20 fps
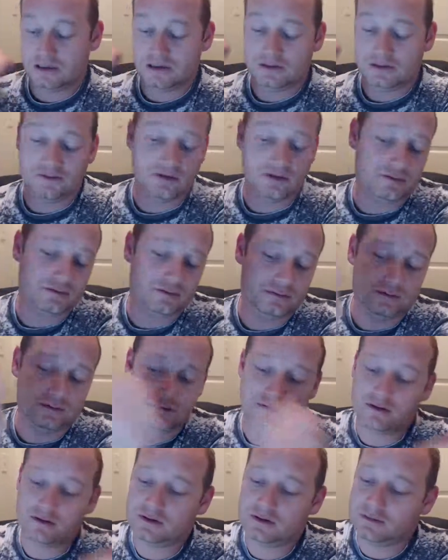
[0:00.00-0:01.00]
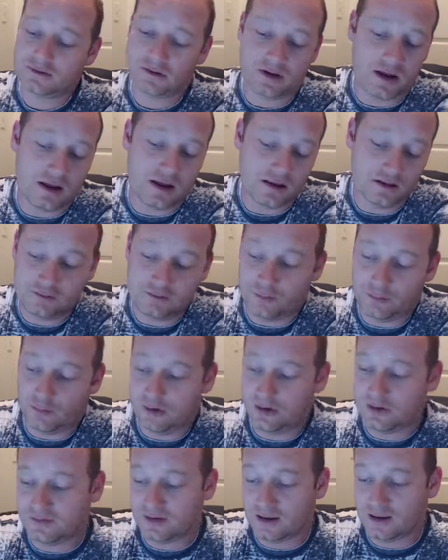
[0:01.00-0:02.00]
So good
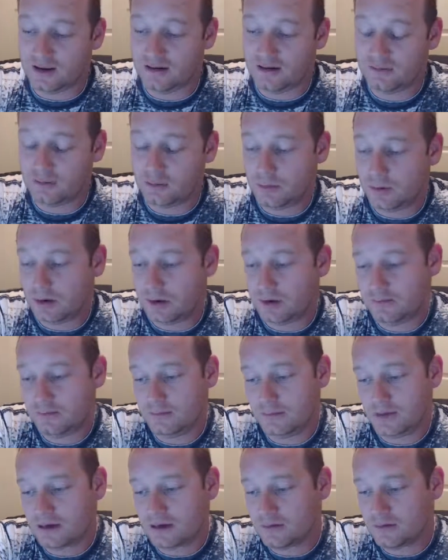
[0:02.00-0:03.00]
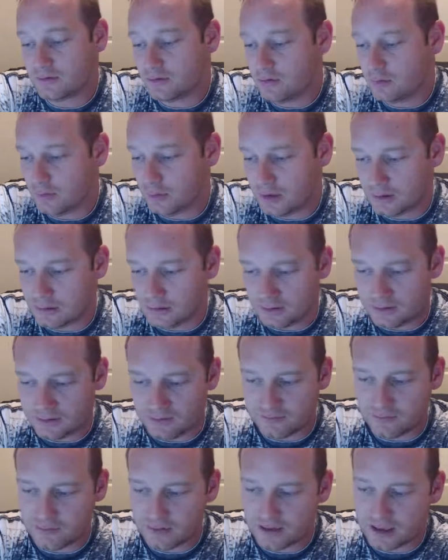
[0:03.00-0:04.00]
runs, I guess. But back on the New England
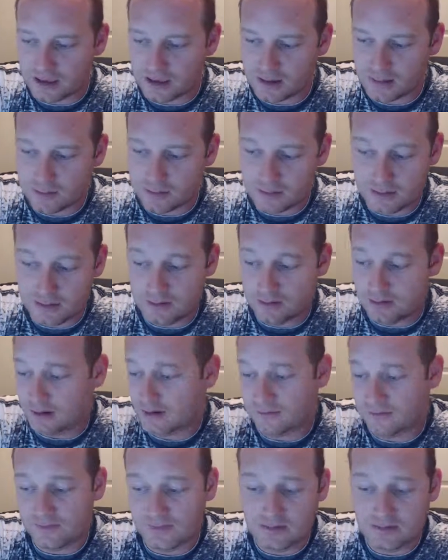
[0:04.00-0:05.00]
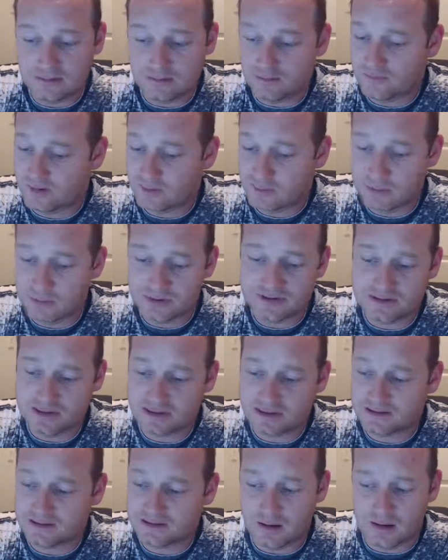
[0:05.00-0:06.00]
Denver game, yeah, if he puts
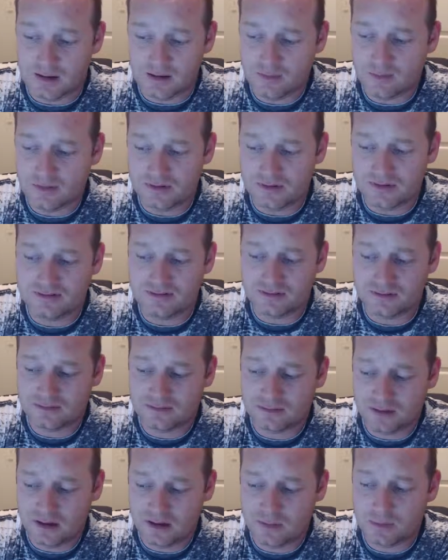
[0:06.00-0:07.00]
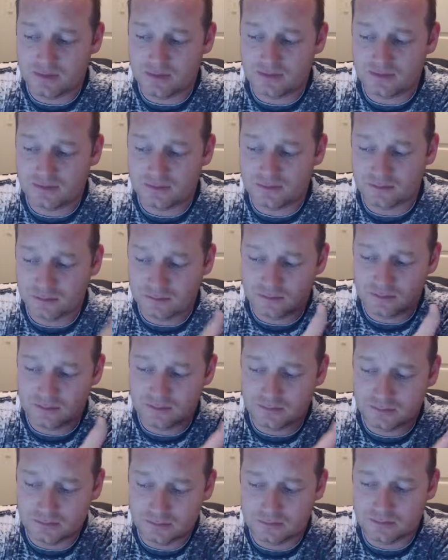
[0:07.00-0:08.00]
this game, he puts
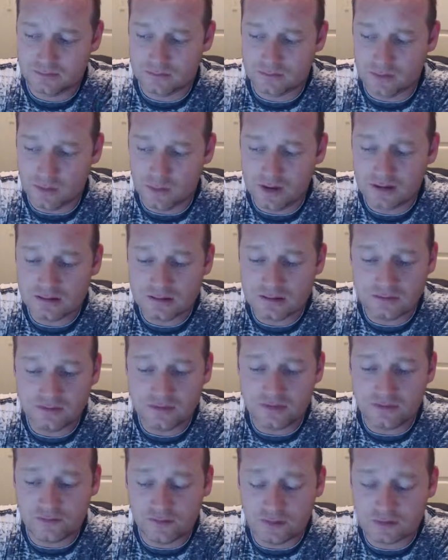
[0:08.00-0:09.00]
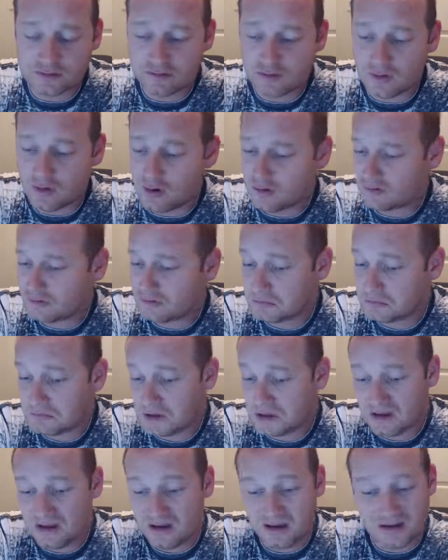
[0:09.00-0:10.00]
New England to their first loss.
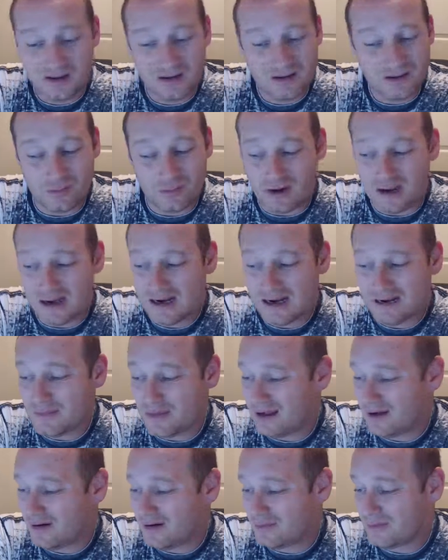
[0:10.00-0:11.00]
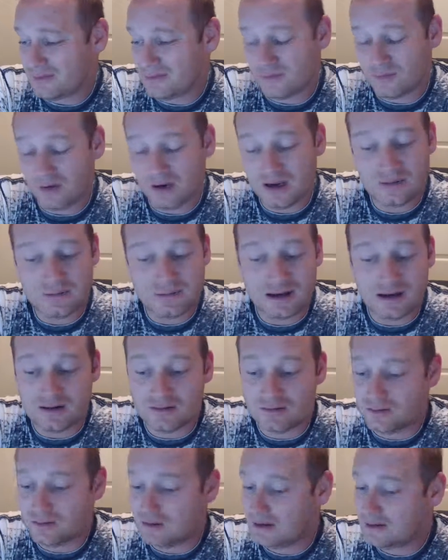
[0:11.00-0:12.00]
Ride him out,
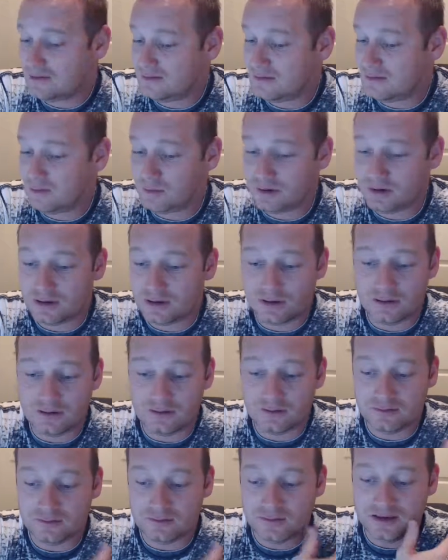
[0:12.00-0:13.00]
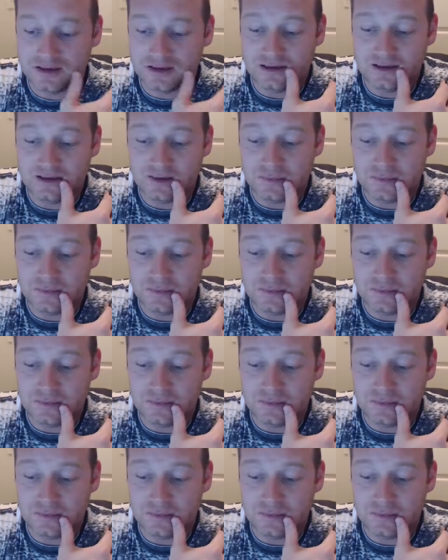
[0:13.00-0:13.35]
and let's see where it goes, man.